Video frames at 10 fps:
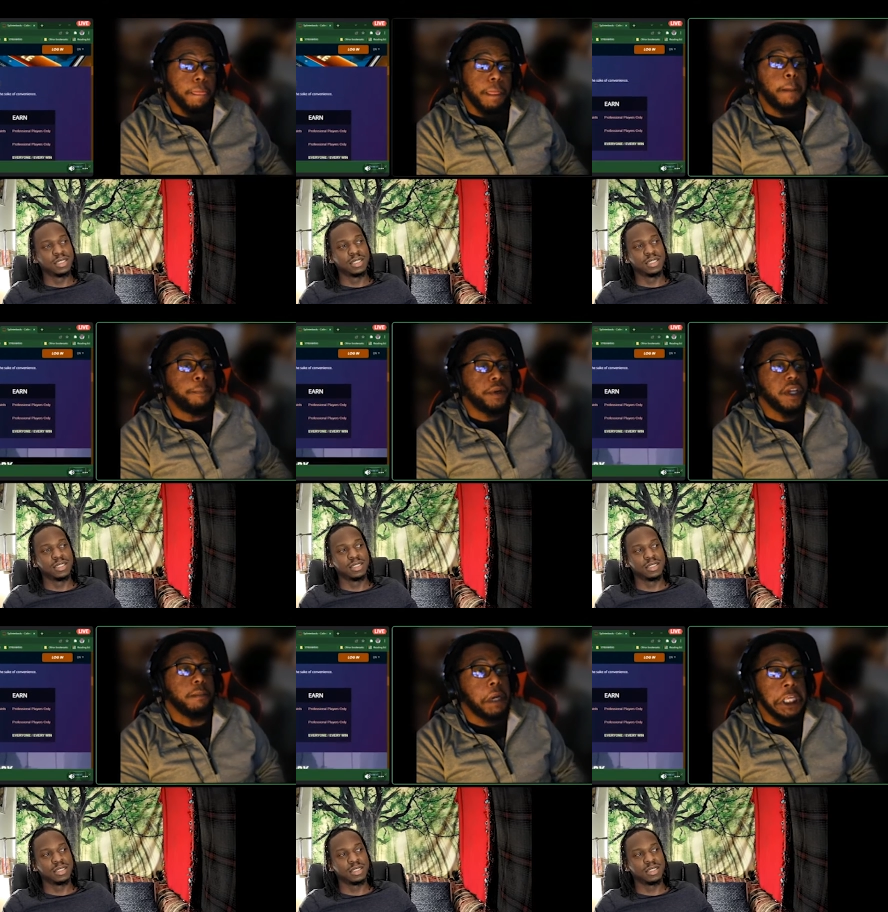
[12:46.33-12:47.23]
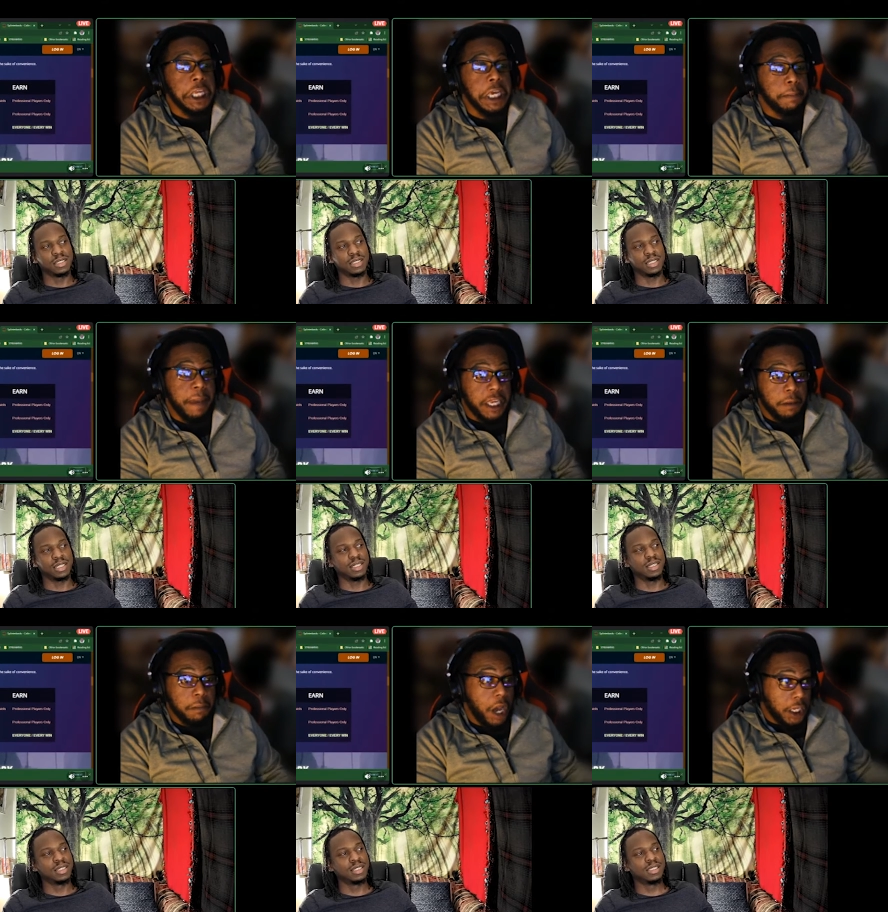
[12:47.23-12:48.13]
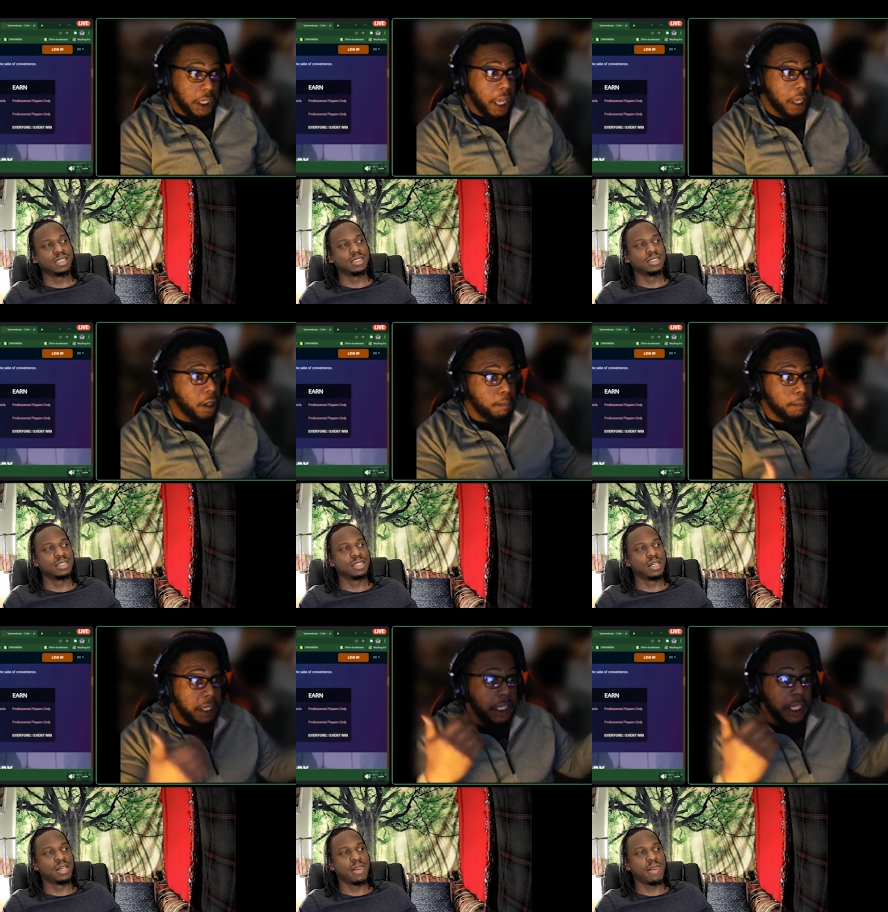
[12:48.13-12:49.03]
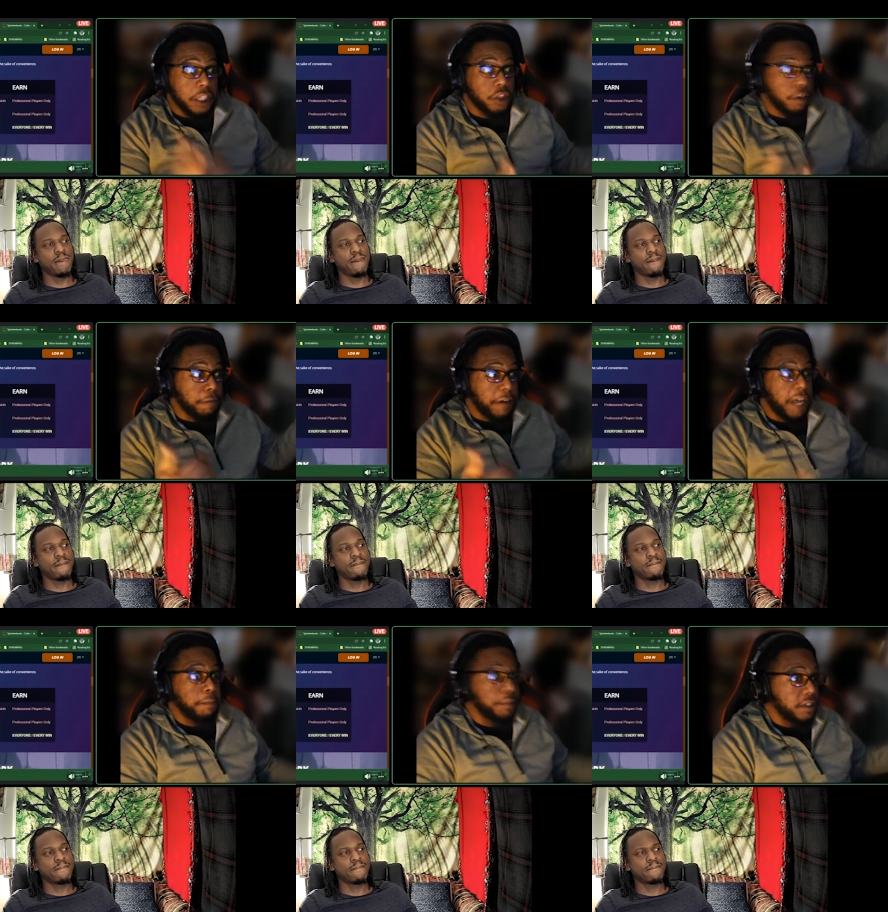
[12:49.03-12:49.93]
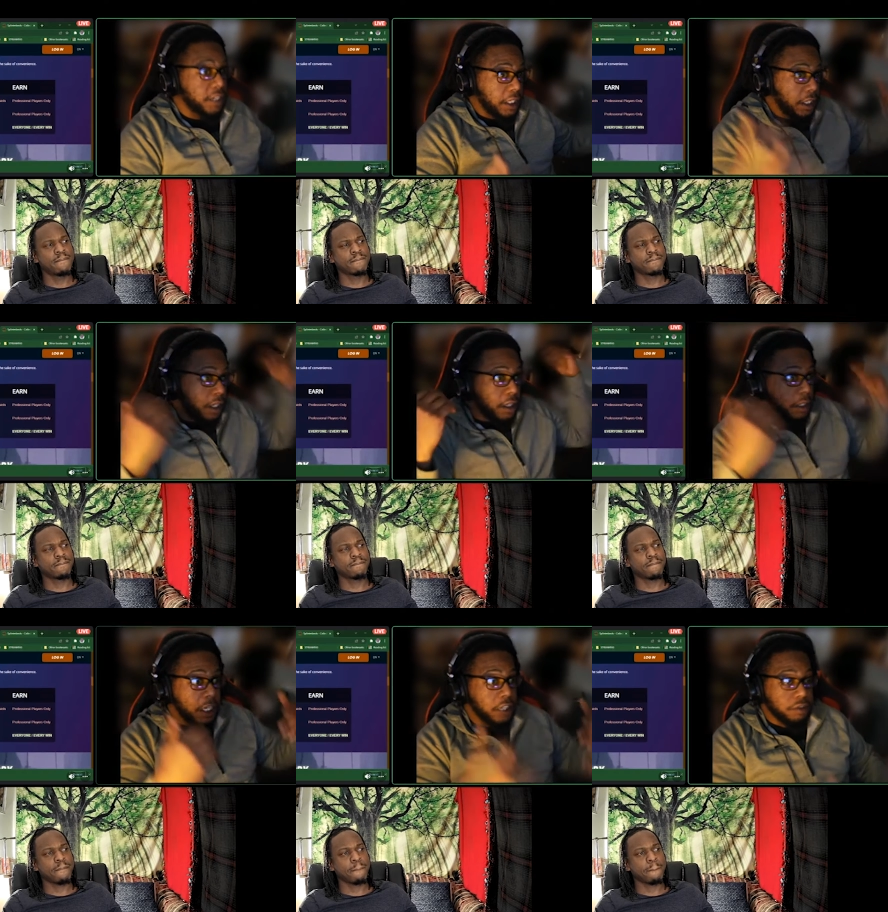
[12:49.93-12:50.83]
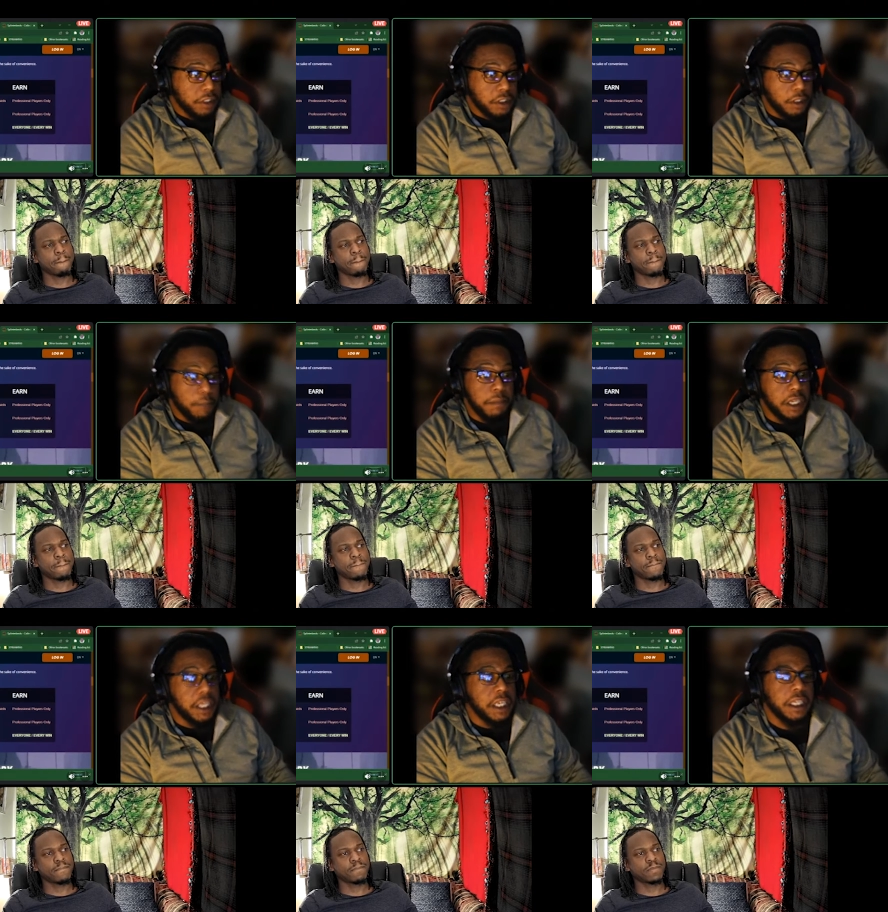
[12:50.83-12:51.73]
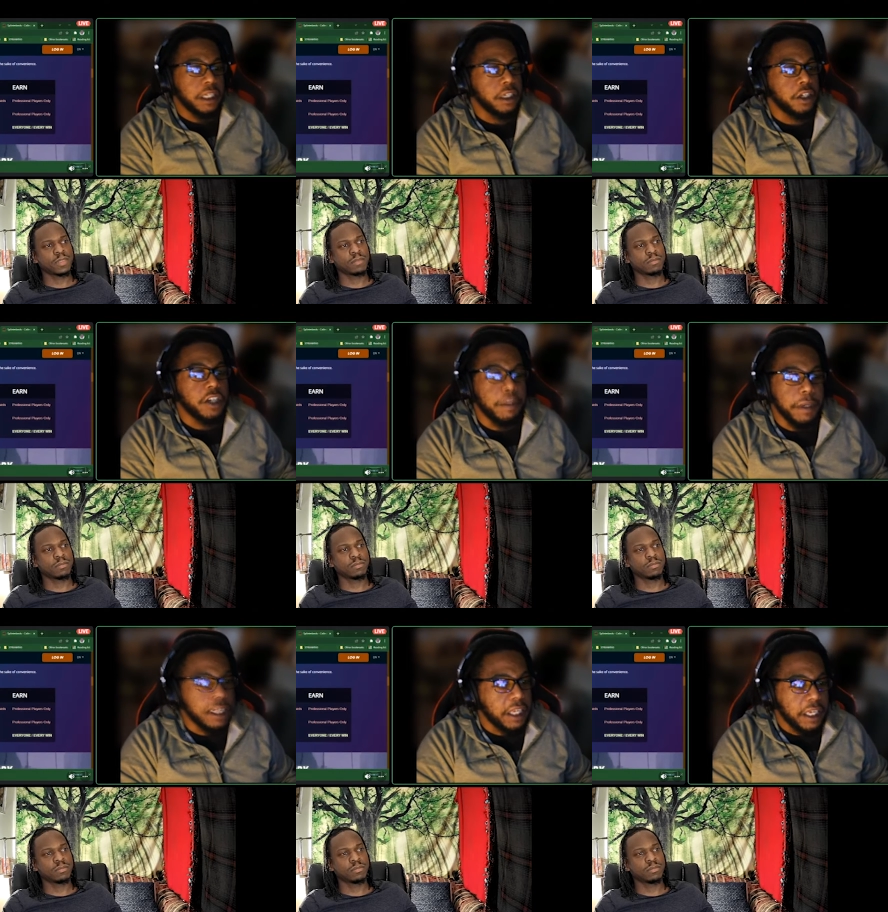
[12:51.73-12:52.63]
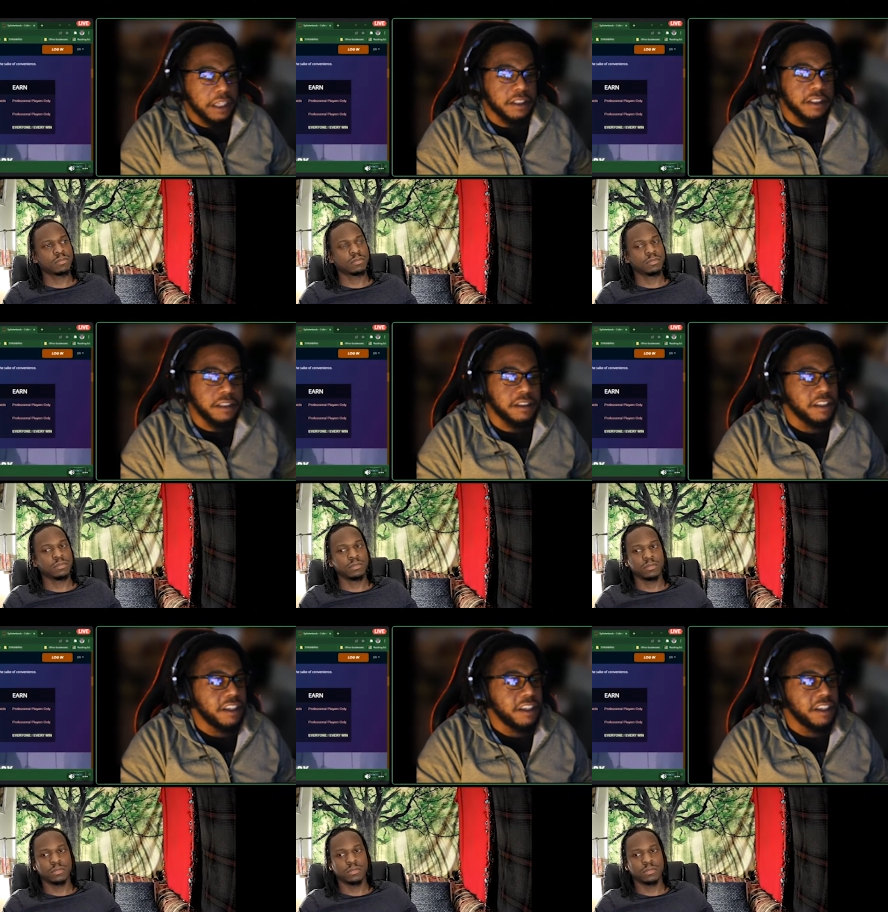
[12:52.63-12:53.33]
Speaker 1: Like I'm putting money in yeah. and making money like immediately, thirty five percent interest immediately. You know what I mean? Like it's just